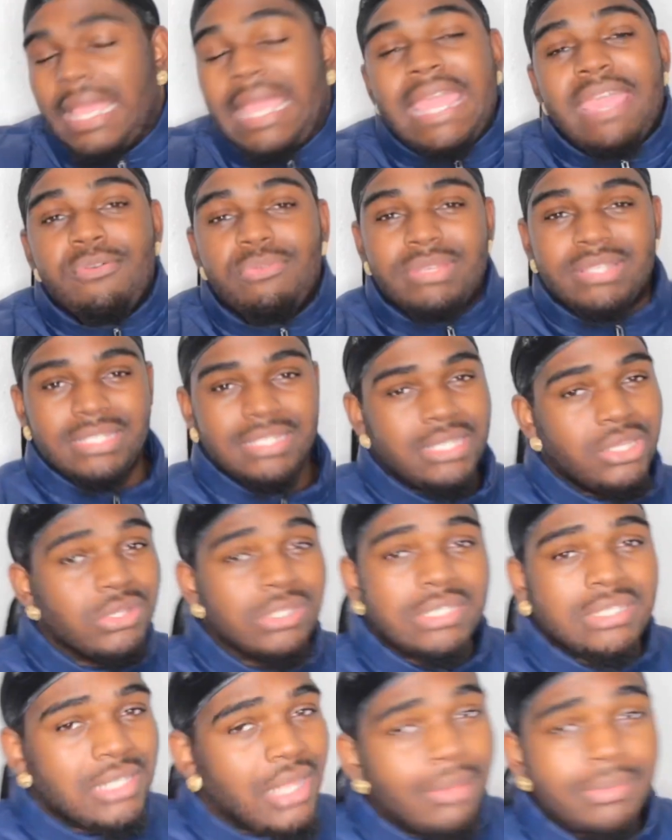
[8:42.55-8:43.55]
It was still
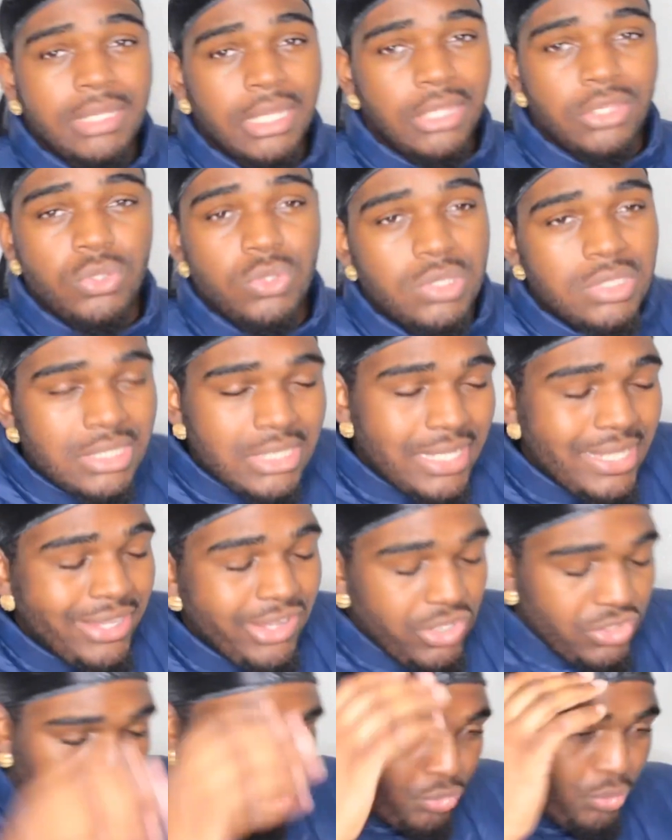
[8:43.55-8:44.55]
something. You
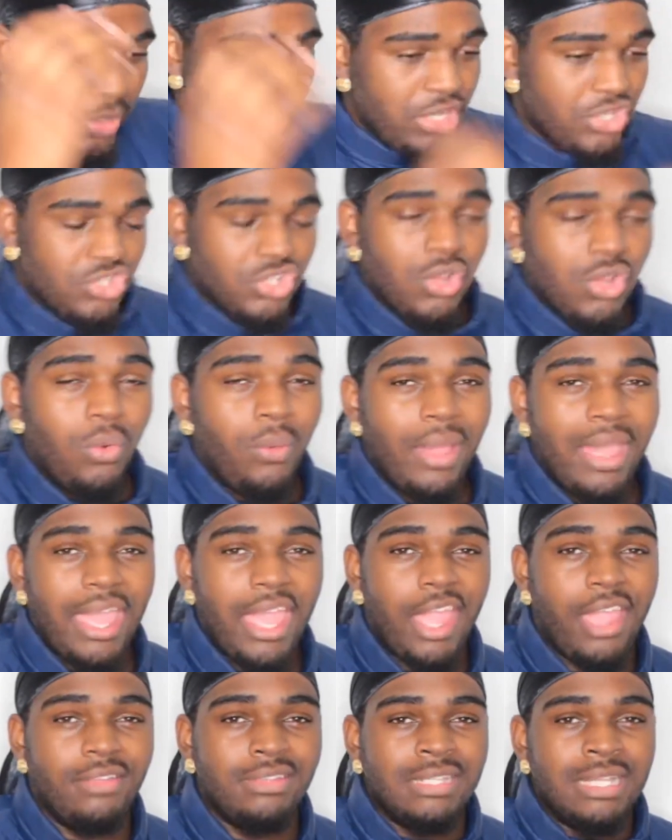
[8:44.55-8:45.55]
still treated your
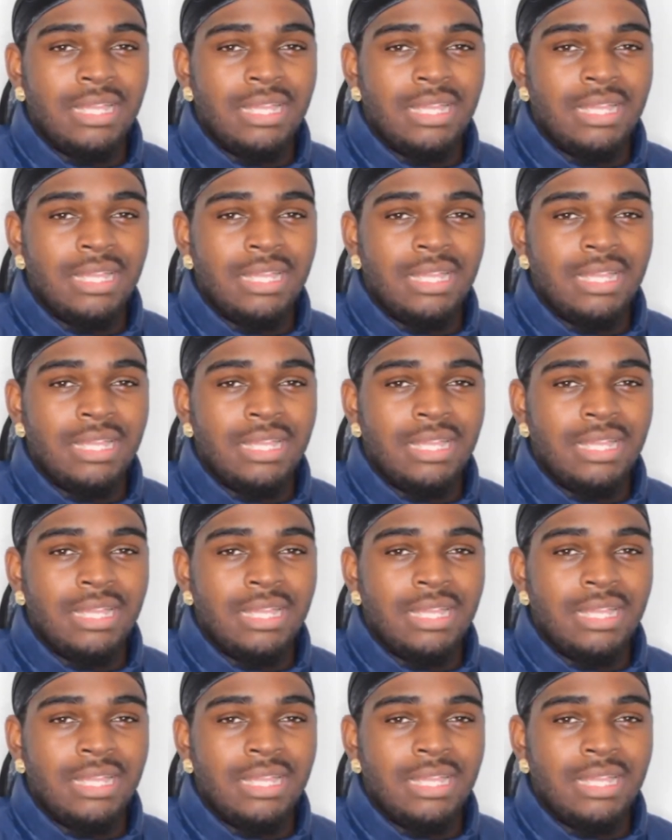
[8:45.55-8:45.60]
waves,